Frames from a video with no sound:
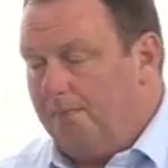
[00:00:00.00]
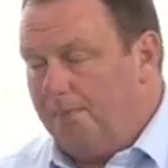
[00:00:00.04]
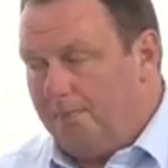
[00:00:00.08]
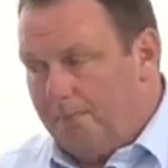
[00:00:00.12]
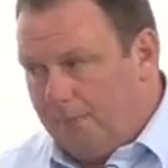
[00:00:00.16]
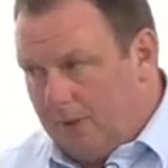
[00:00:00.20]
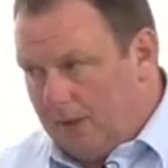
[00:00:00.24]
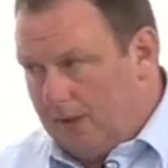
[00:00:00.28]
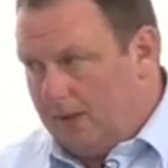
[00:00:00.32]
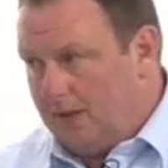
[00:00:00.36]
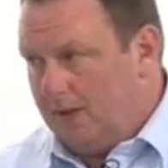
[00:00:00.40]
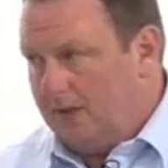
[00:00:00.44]

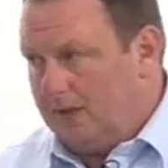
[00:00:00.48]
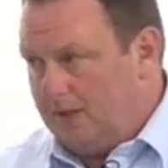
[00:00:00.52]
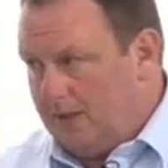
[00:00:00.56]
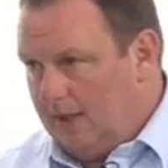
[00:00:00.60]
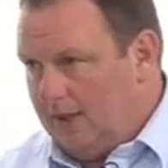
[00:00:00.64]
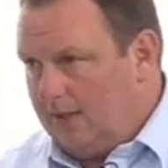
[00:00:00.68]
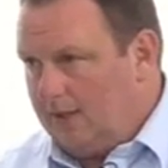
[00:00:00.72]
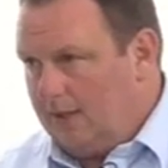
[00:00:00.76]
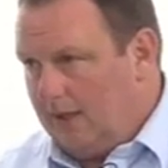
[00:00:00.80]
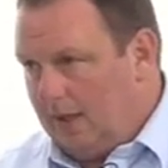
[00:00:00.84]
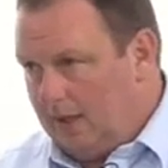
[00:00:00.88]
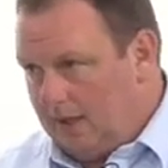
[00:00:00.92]
because
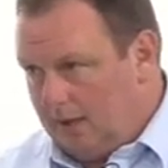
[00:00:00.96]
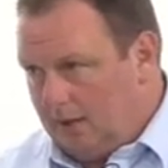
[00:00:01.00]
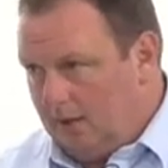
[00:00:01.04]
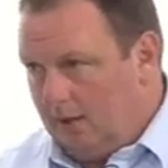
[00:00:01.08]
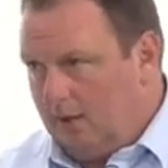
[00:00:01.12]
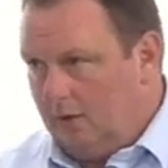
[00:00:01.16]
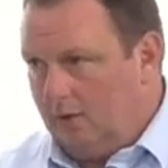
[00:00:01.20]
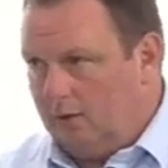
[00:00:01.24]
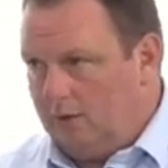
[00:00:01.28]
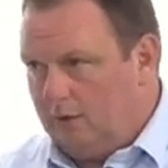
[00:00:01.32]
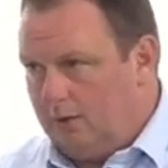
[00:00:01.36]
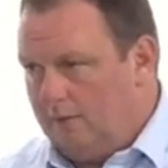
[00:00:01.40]
they take a
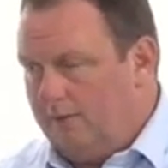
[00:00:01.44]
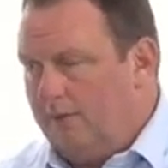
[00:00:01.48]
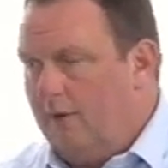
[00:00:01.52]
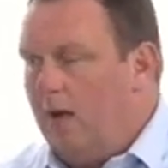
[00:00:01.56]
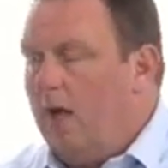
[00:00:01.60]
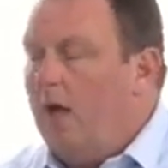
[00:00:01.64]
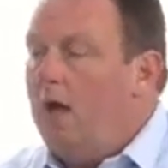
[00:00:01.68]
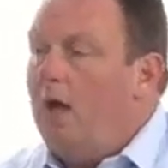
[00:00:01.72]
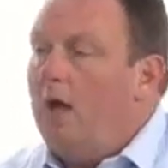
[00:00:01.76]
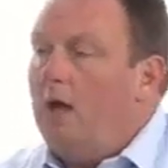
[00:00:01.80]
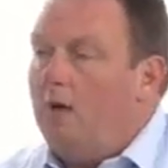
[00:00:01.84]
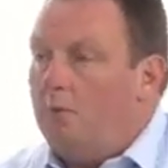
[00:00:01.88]
lot of
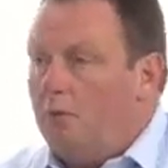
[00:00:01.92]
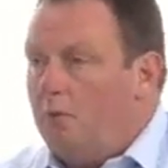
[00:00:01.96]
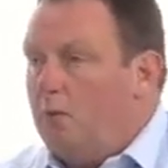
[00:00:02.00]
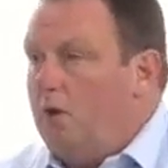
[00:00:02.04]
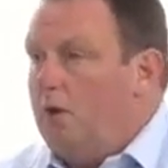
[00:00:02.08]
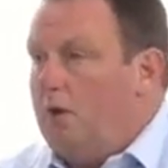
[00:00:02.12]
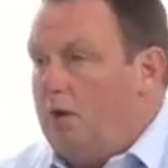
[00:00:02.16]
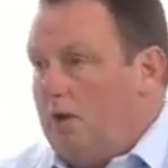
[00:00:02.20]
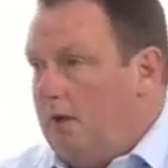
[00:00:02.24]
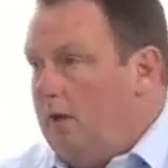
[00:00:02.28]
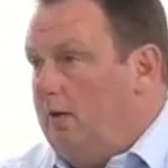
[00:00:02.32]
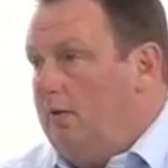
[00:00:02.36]

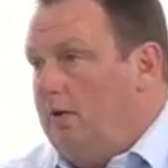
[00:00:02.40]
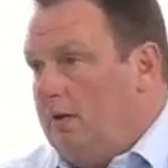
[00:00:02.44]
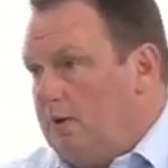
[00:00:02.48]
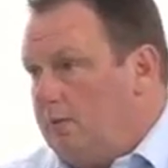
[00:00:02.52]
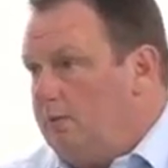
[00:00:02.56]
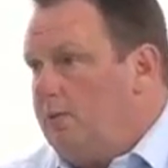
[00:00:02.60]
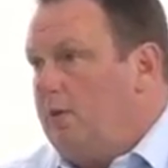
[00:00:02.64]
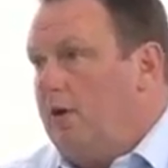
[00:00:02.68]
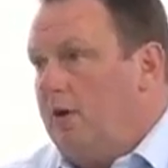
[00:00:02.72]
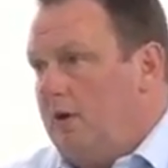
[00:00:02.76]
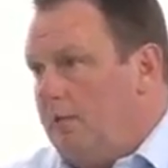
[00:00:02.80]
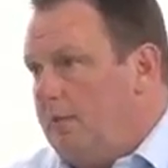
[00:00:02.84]
what are known as
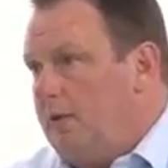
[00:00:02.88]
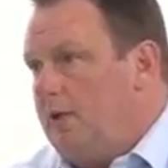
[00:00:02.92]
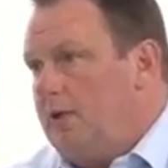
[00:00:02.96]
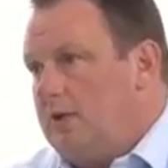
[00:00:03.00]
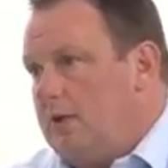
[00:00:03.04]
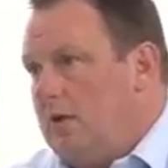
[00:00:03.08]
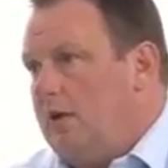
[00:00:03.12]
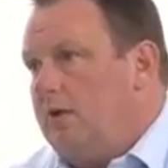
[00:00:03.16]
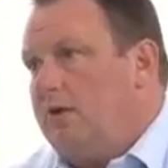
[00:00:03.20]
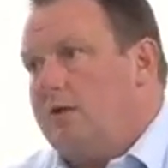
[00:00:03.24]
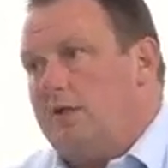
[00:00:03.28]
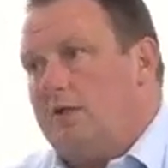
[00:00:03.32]
primary
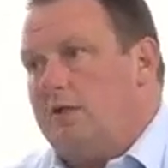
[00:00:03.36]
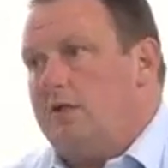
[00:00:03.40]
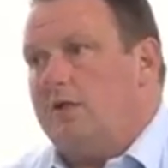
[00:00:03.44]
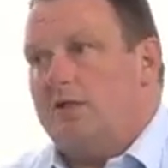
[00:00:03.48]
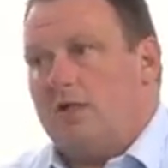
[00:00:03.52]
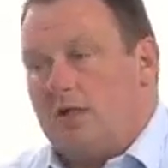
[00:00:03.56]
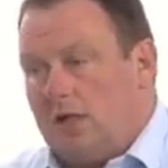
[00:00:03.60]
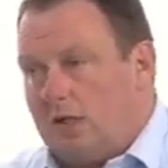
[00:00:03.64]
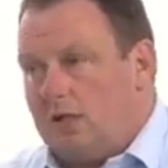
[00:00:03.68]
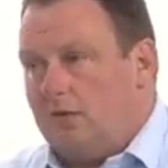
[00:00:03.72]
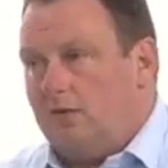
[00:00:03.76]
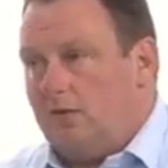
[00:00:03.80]
sludges and
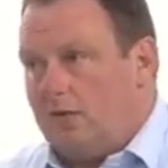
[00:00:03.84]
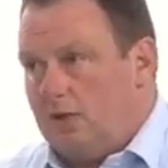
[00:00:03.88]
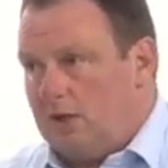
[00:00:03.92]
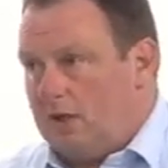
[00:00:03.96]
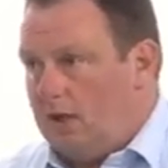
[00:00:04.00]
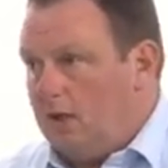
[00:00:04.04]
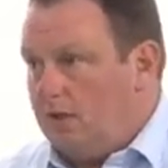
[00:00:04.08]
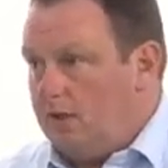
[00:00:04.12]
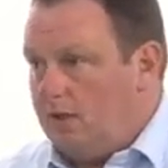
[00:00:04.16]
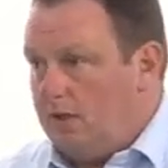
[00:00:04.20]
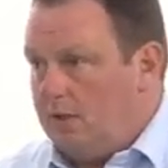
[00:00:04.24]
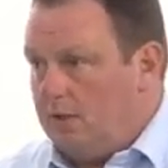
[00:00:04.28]
secondary
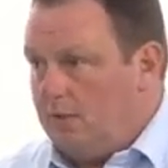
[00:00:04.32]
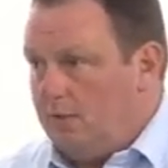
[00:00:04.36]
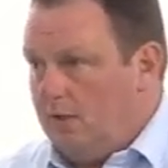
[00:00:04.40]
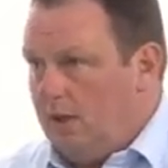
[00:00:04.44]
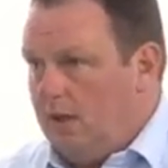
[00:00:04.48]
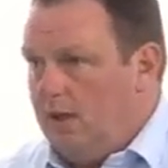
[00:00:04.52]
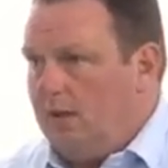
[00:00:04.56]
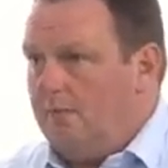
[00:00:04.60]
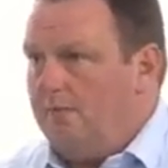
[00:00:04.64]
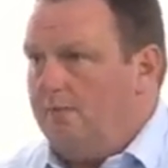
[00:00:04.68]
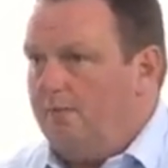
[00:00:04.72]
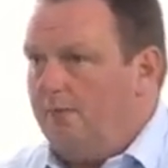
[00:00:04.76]
sludges
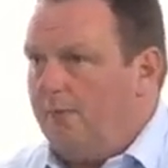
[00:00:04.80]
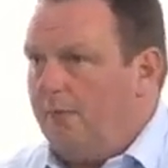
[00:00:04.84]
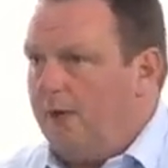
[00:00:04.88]
away.